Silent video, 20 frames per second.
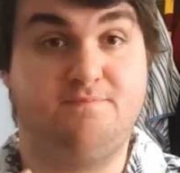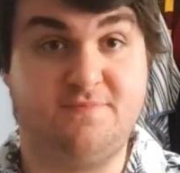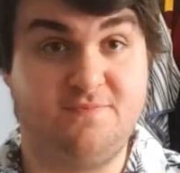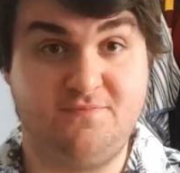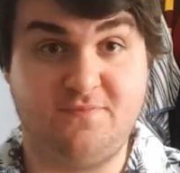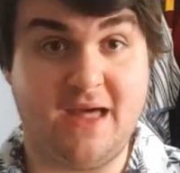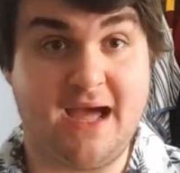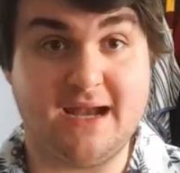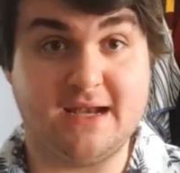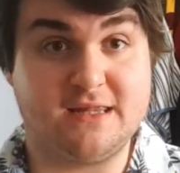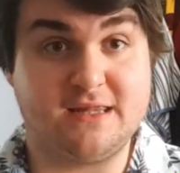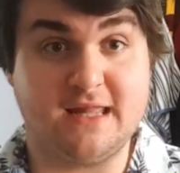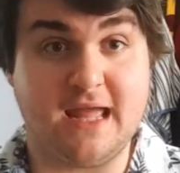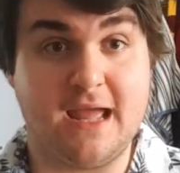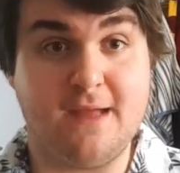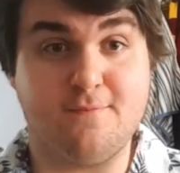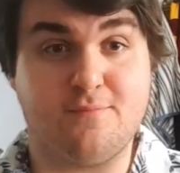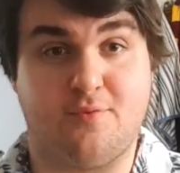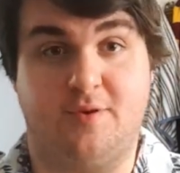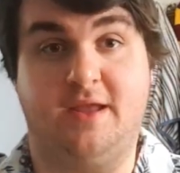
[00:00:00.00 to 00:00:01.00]
That's
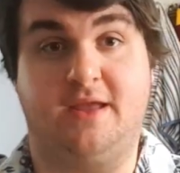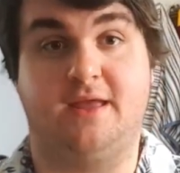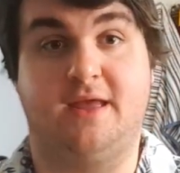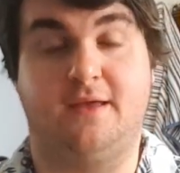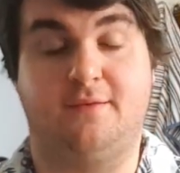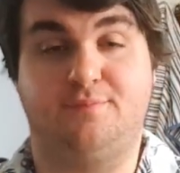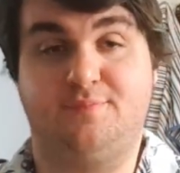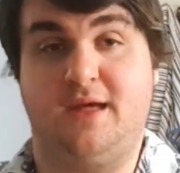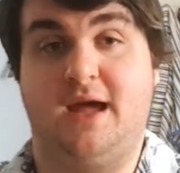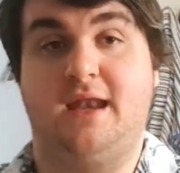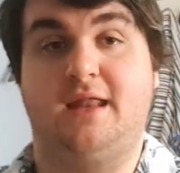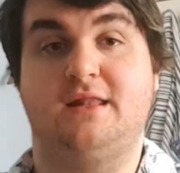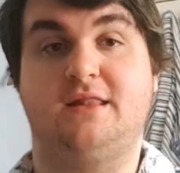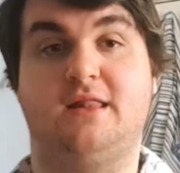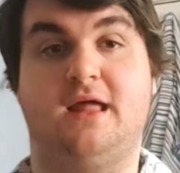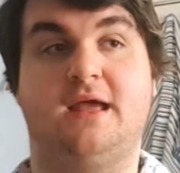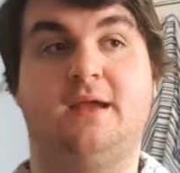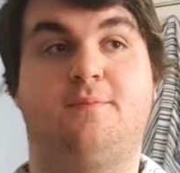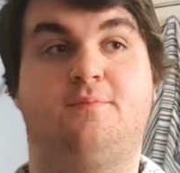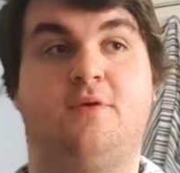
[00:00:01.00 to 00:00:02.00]
game breaking. That is
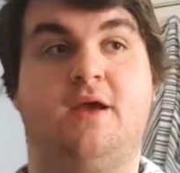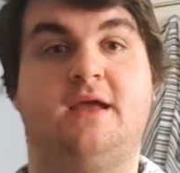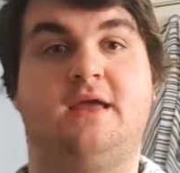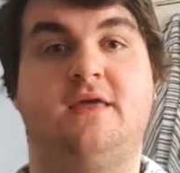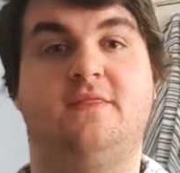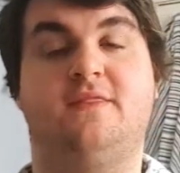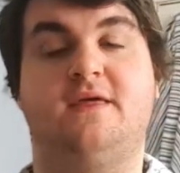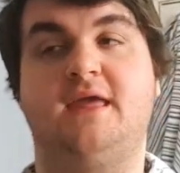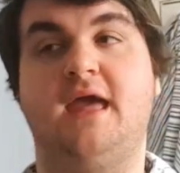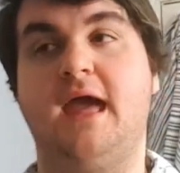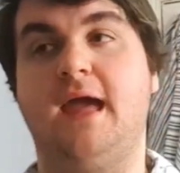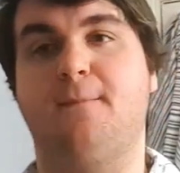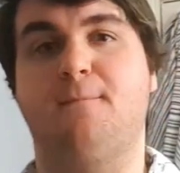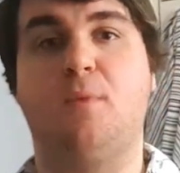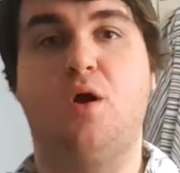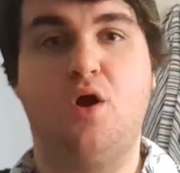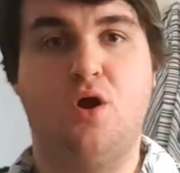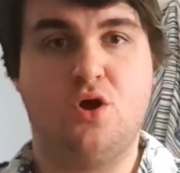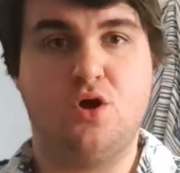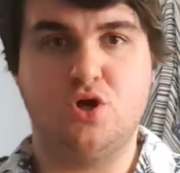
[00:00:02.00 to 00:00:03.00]
like breaking the game.